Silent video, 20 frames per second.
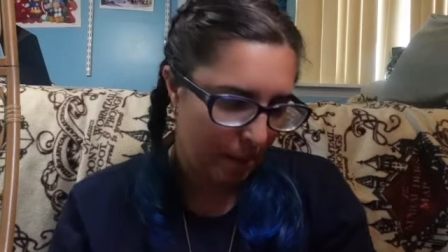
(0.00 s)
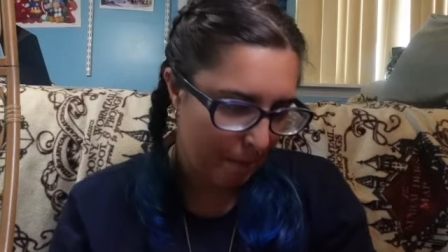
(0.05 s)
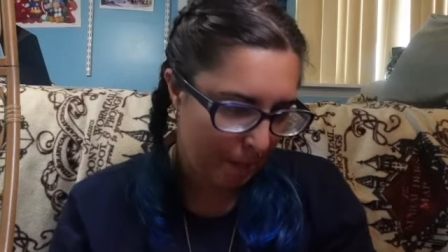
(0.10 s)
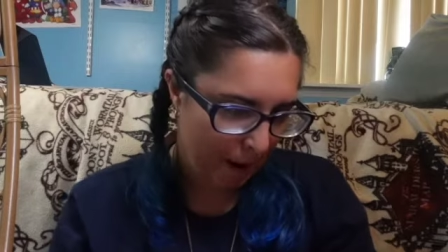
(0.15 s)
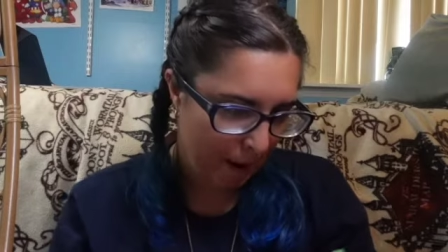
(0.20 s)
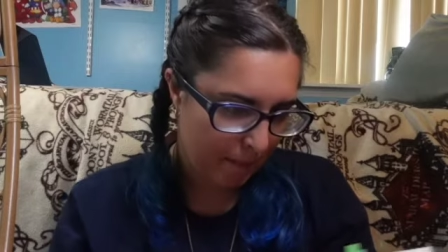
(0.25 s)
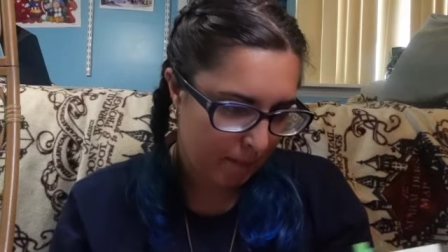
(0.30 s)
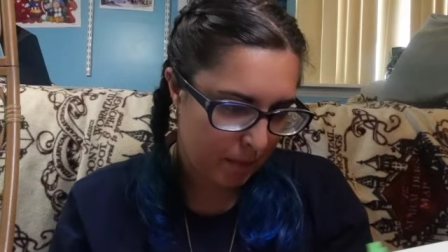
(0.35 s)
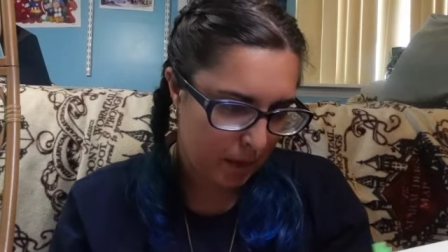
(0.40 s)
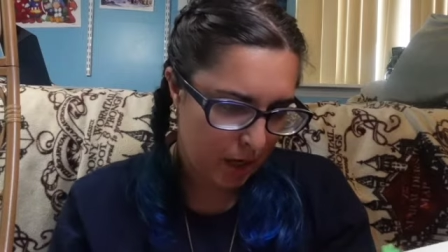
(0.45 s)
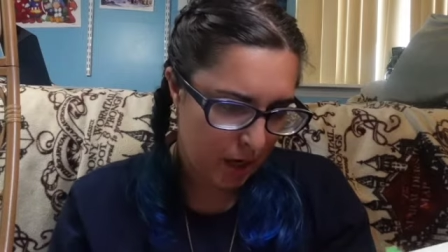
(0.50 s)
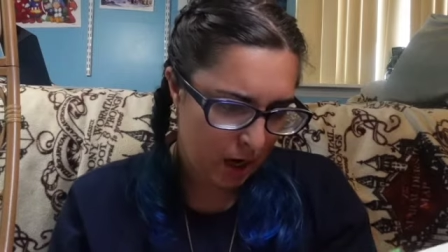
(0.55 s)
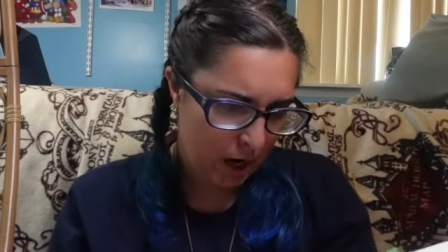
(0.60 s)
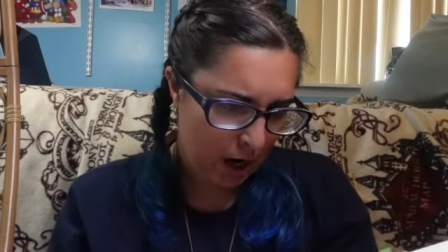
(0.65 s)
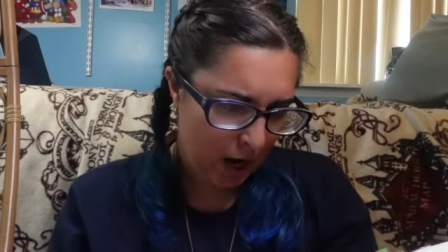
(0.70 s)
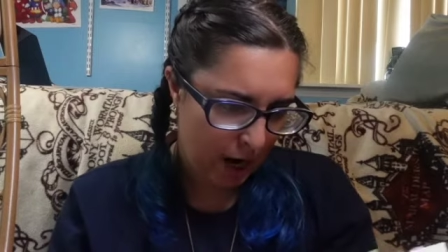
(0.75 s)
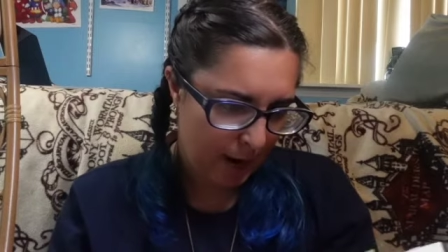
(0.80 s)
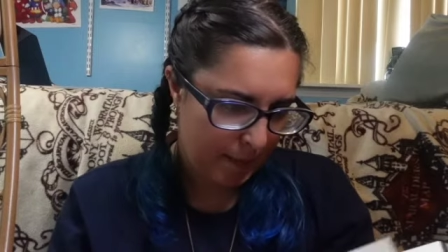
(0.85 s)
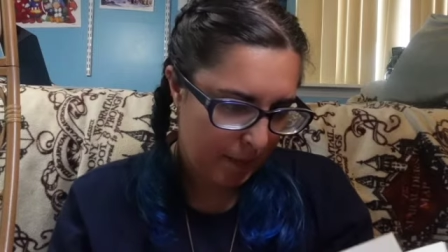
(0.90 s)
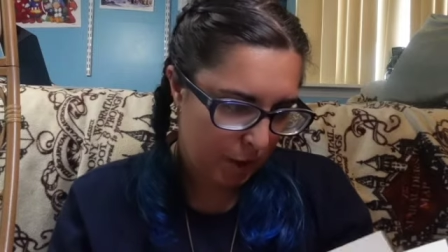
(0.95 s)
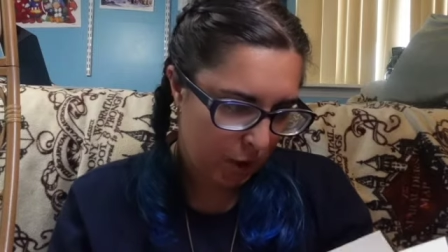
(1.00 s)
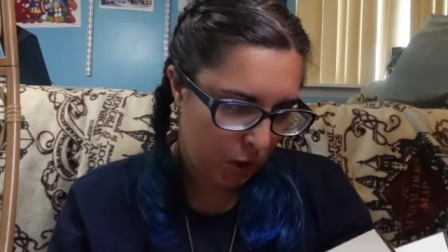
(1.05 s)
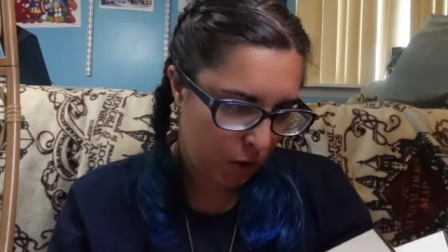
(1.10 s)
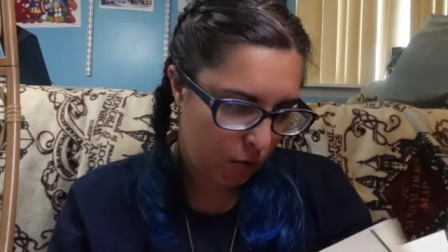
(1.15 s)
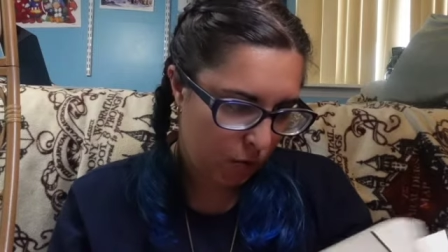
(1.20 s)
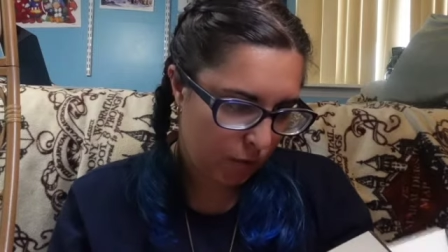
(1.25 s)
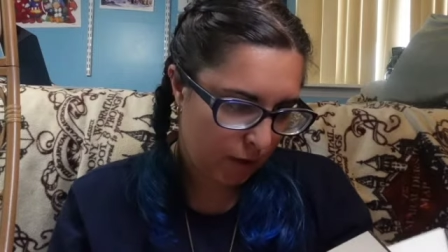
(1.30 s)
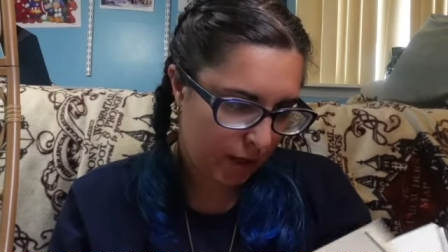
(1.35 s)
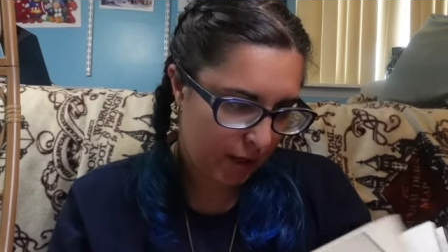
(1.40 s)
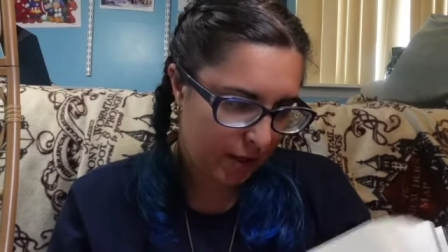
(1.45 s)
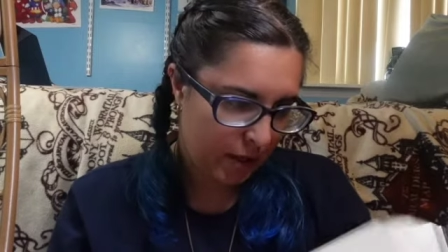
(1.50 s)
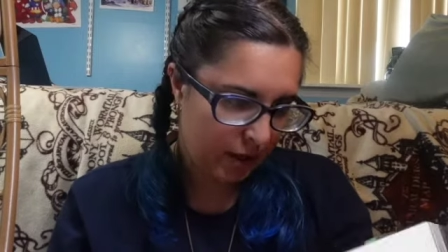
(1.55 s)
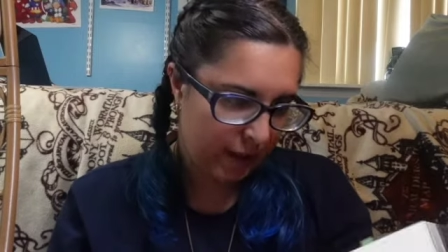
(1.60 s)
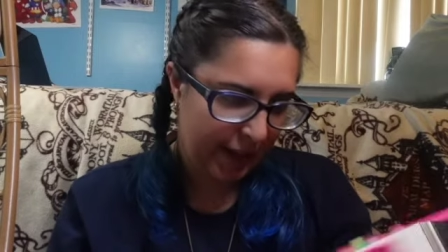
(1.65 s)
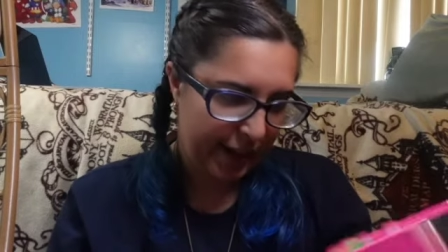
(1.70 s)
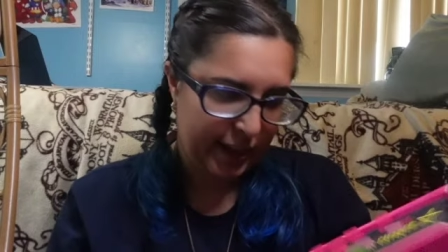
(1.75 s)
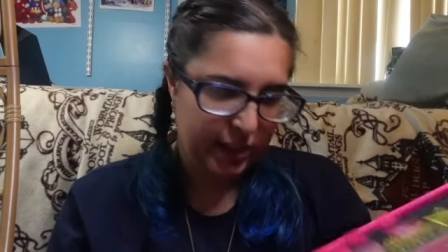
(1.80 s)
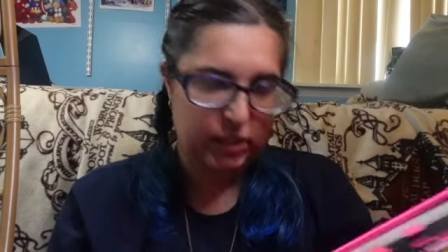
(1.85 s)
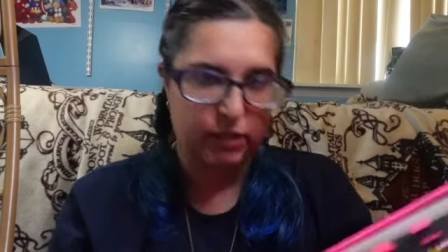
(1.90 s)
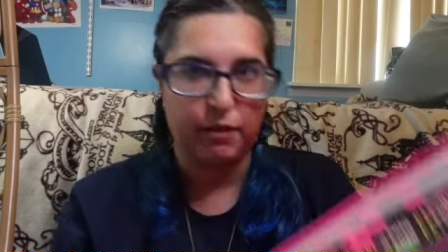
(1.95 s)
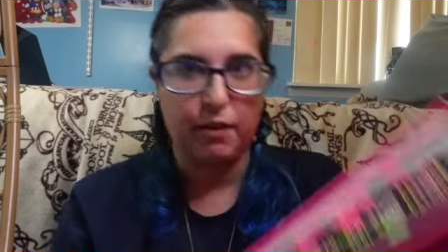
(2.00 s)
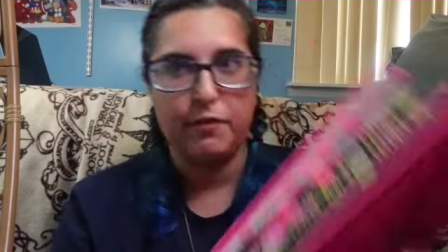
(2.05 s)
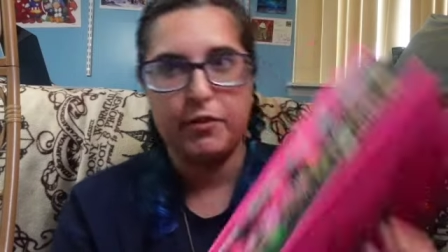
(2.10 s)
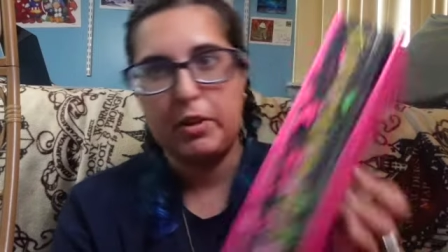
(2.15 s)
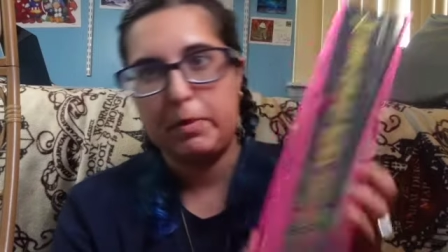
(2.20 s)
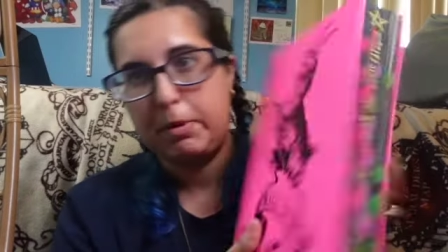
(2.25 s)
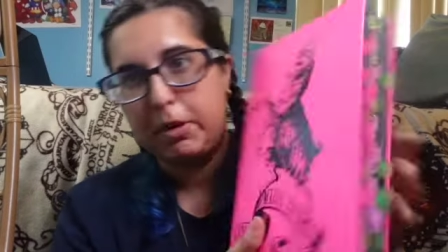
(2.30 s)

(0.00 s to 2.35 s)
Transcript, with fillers: But I'm going to go read the last fifty